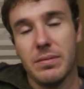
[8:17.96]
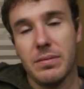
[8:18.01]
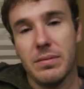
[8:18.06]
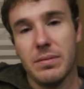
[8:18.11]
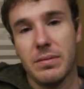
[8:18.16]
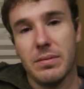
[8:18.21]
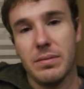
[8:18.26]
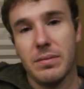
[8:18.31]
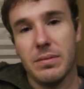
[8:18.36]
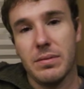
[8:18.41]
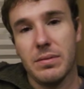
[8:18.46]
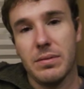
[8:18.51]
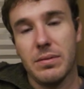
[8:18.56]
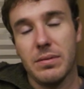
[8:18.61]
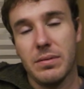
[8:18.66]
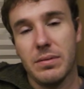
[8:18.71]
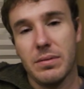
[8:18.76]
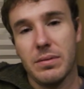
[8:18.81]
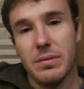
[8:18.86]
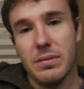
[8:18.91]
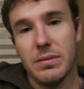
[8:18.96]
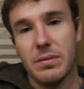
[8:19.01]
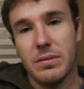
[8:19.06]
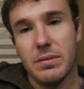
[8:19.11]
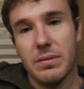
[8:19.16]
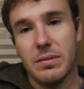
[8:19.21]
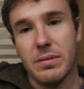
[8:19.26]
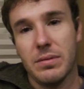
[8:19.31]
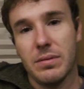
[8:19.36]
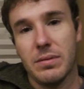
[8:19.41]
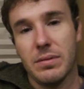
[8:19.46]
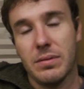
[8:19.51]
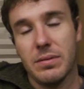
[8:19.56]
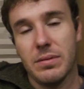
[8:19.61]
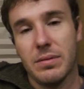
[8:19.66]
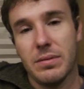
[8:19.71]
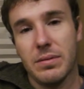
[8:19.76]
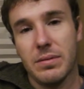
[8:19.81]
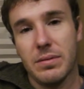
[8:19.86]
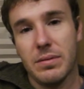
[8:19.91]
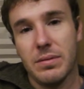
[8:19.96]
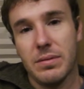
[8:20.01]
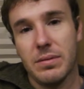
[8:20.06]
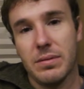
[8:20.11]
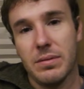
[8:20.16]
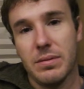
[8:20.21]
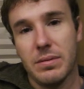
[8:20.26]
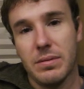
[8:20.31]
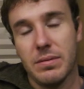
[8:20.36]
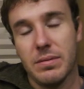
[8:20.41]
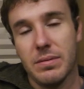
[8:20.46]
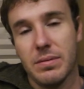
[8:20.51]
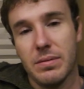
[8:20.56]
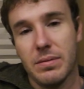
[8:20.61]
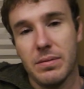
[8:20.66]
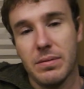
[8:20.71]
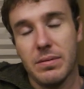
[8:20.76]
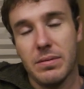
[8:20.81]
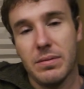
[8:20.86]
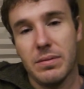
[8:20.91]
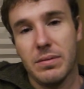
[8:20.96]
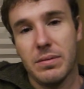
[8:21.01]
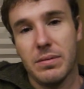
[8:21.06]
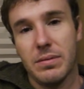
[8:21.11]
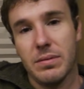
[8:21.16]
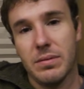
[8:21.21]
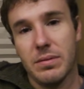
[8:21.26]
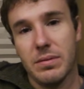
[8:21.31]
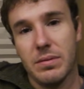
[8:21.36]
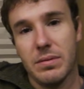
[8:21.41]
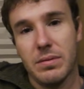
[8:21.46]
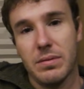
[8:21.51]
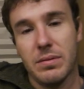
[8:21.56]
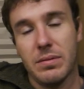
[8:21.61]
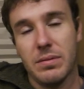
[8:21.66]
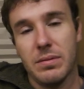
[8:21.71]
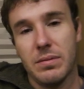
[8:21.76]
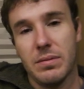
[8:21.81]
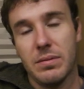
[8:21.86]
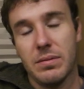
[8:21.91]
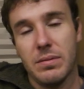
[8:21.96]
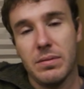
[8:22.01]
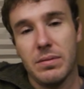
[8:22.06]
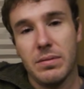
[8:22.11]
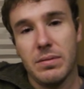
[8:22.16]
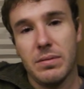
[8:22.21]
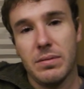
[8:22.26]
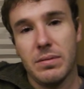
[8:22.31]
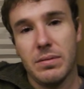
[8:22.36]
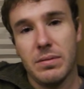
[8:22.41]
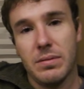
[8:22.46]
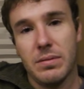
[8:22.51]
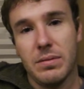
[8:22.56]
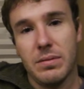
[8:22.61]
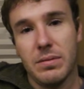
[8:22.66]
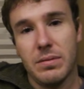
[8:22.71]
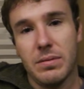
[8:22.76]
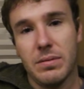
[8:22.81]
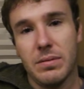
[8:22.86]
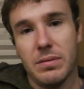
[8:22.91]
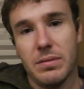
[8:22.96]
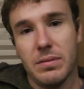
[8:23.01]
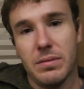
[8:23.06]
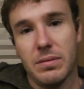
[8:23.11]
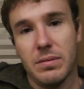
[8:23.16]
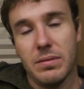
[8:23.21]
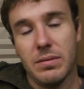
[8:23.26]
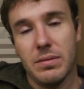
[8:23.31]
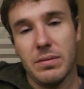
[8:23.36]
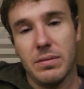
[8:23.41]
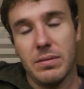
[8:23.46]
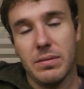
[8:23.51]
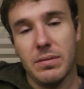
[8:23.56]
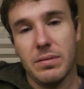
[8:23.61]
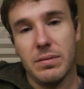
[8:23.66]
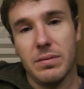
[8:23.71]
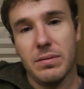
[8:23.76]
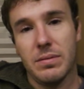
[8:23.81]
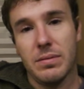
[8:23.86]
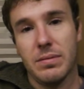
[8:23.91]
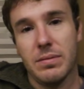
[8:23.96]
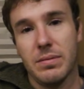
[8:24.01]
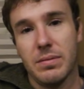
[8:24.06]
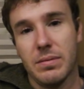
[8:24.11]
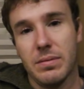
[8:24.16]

(not speaking)